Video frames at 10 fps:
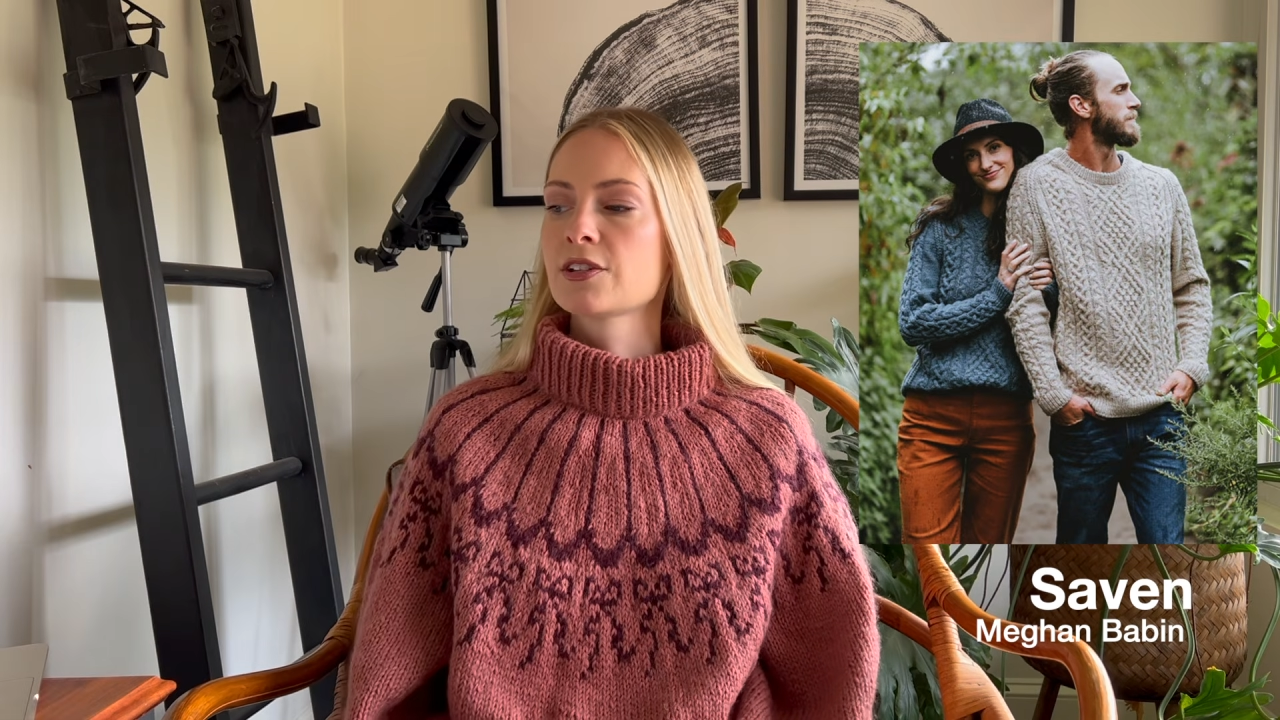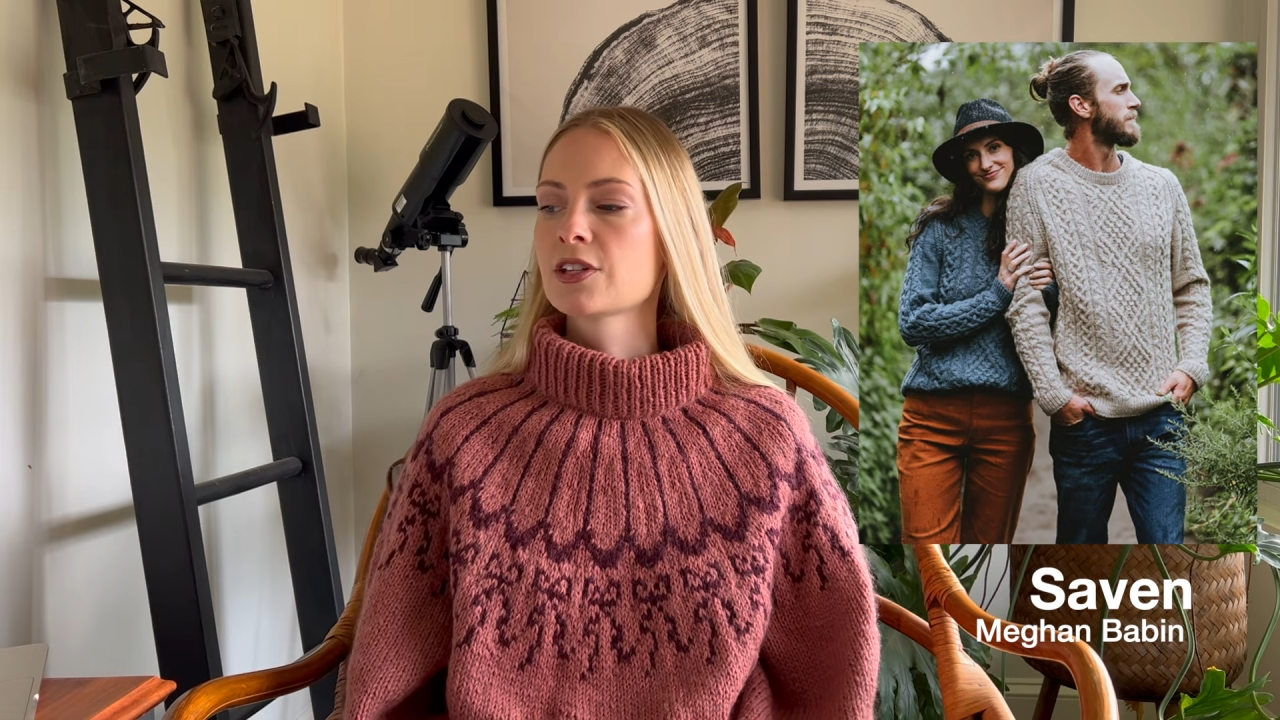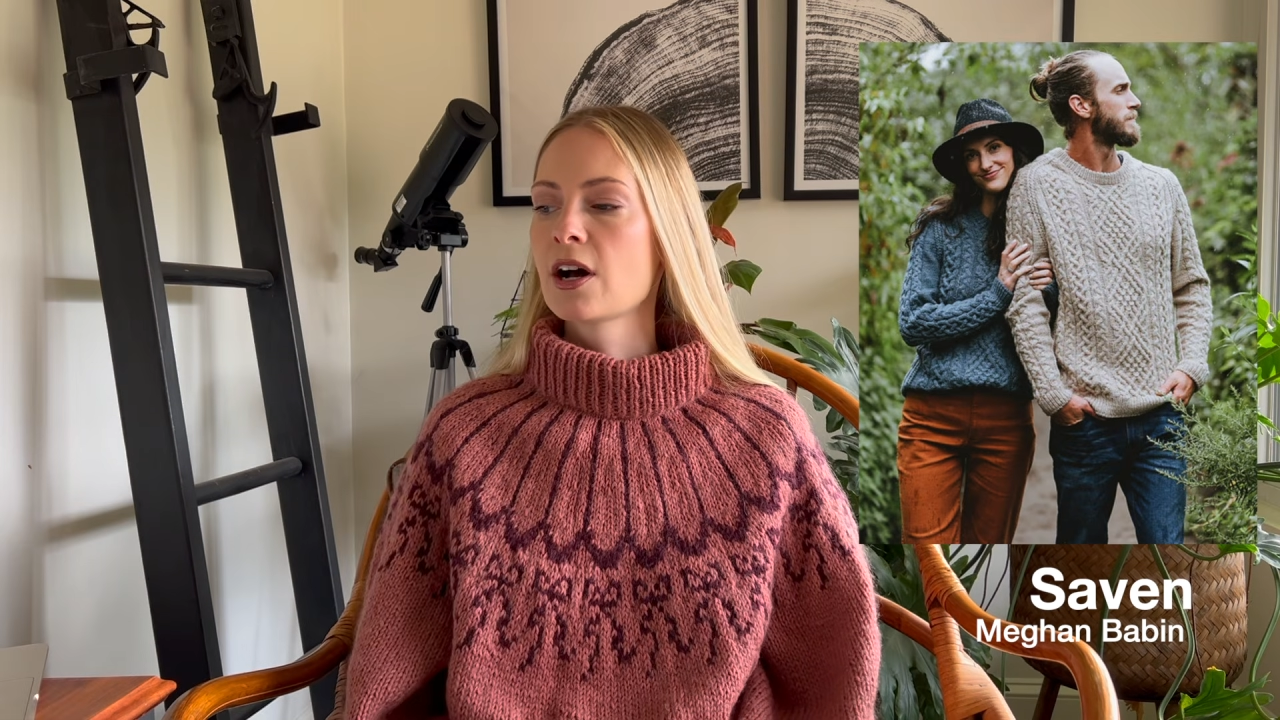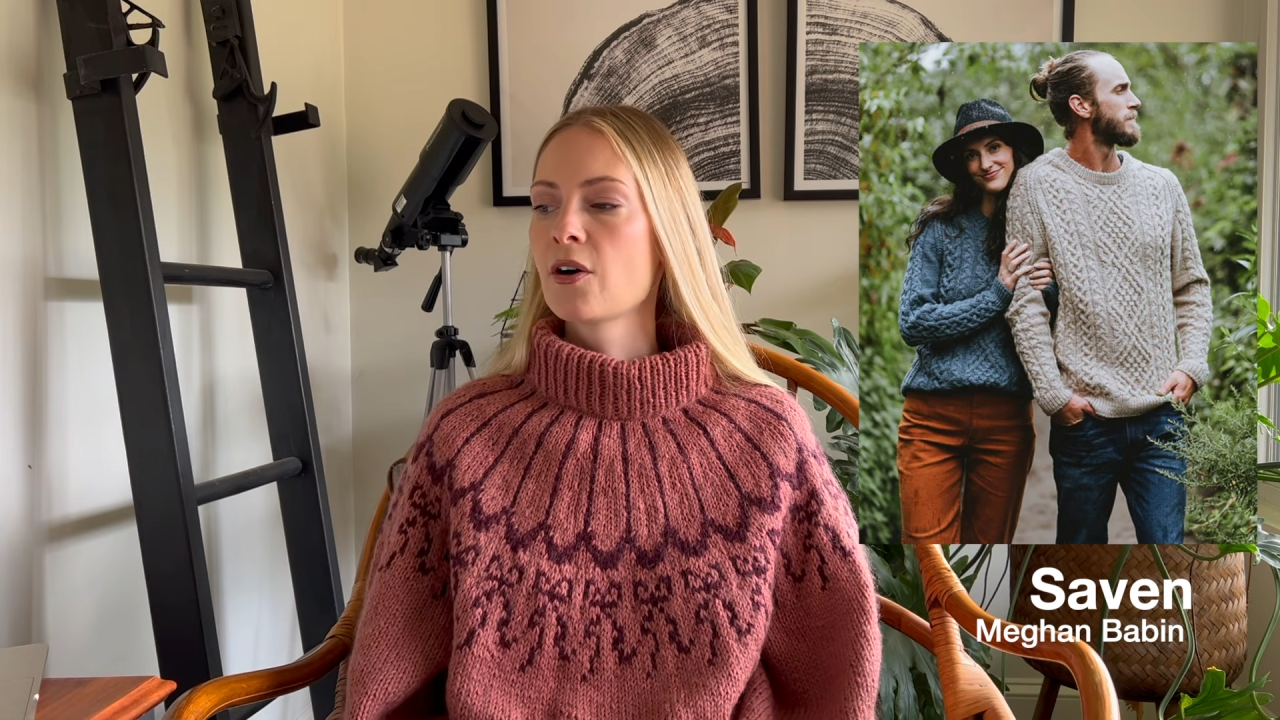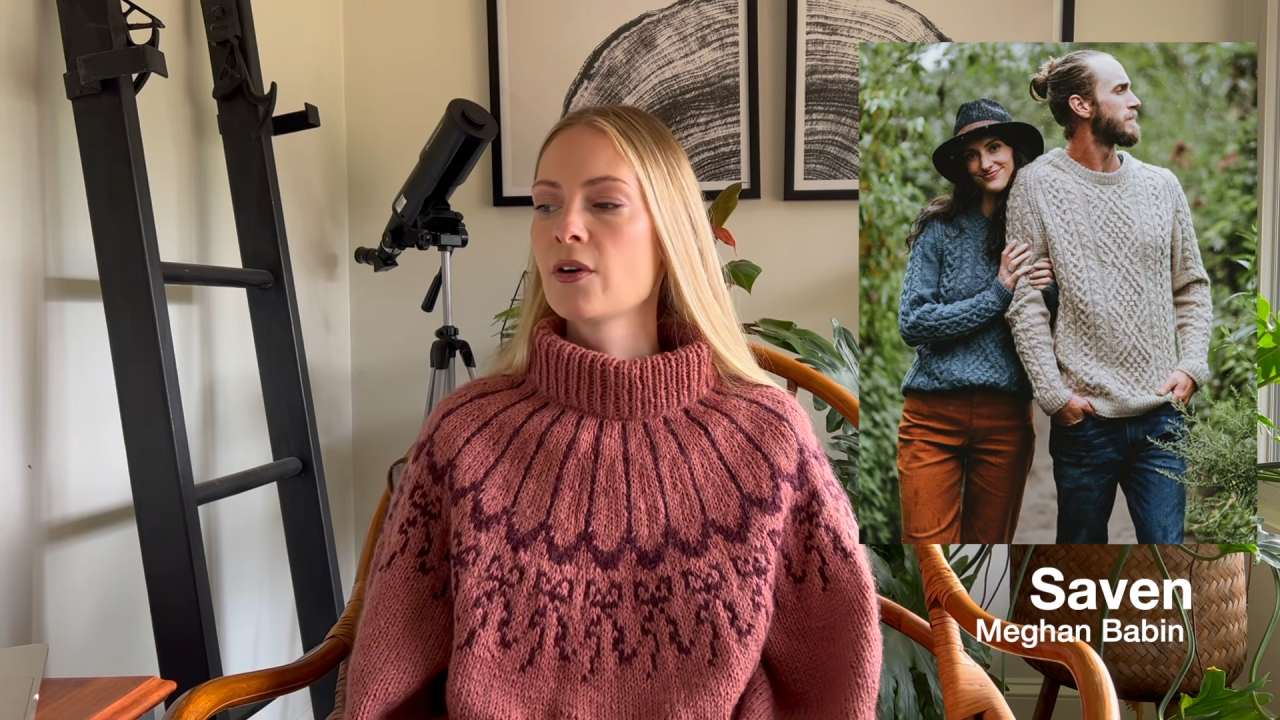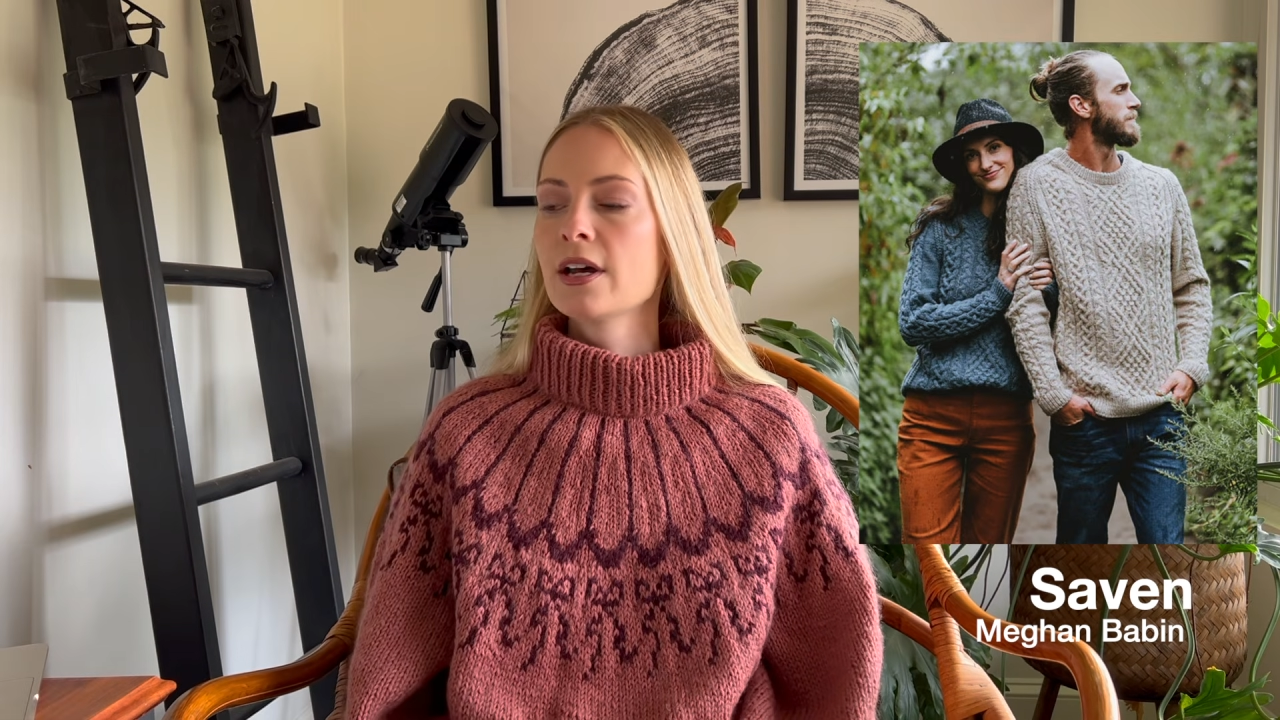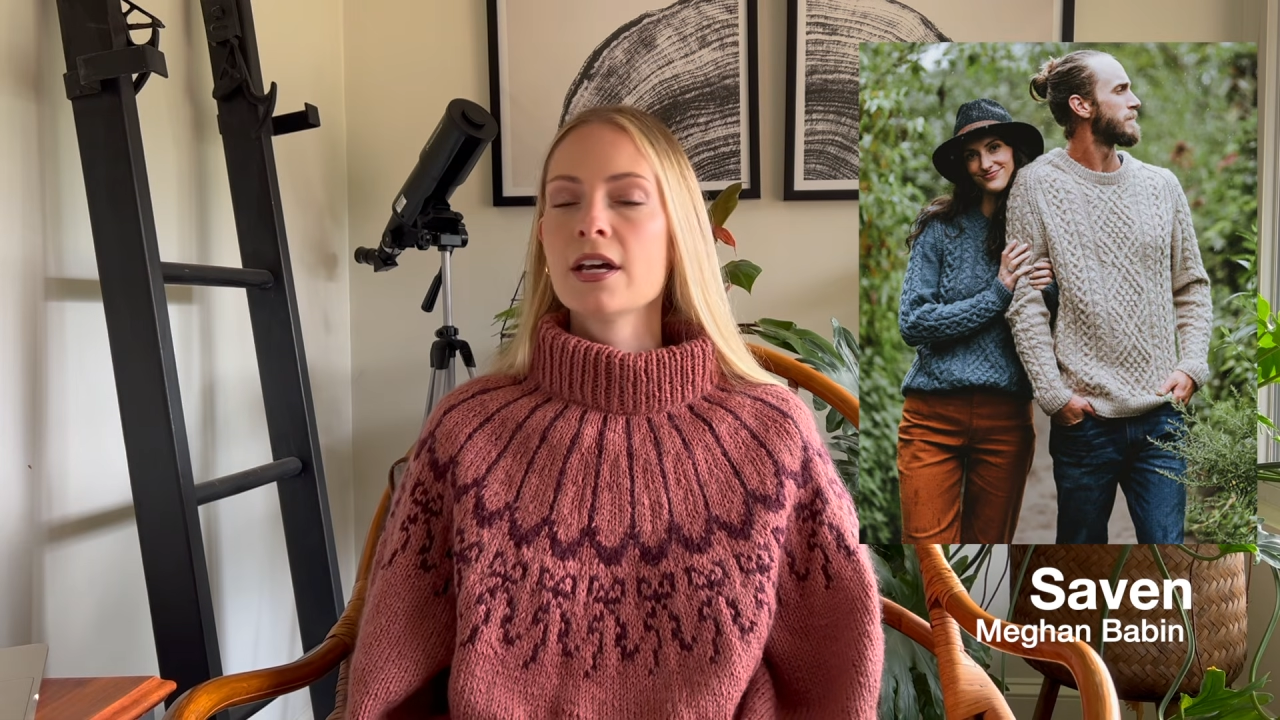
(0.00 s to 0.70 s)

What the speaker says: So